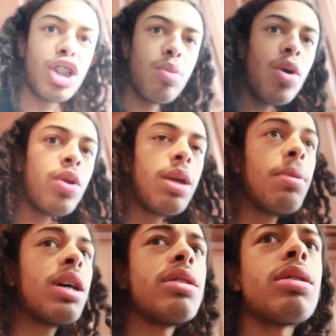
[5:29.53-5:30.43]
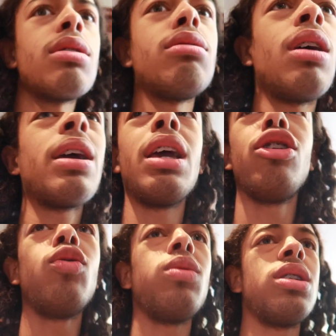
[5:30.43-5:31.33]
smoothie because I can't
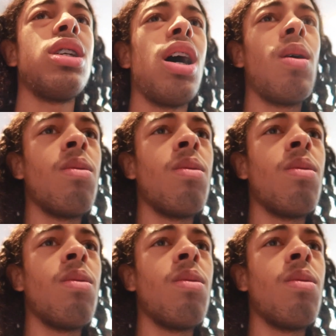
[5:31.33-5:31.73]
do this, y'all.